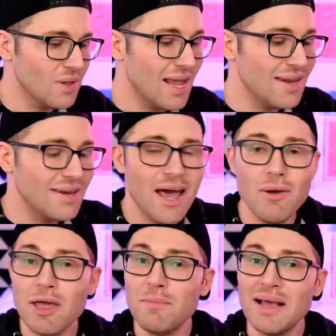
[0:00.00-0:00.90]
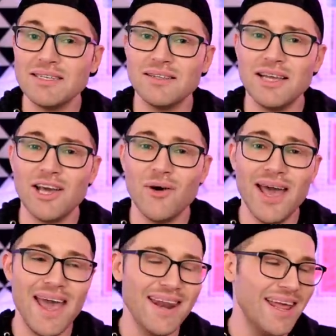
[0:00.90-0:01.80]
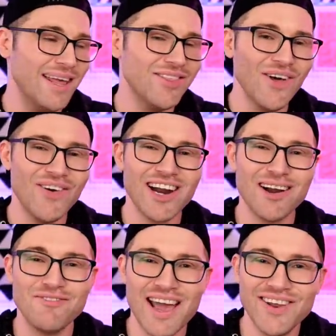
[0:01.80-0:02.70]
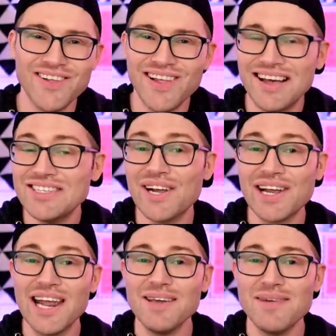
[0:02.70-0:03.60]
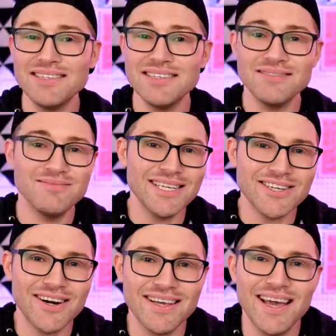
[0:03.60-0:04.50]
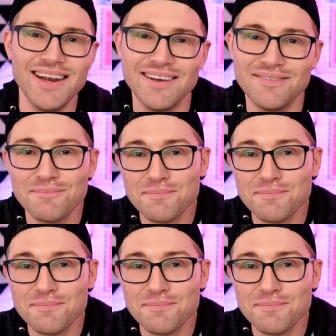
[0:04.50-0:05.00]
And now we can basically go ahead and load our vinyl onto our cutting mats and get started cutting.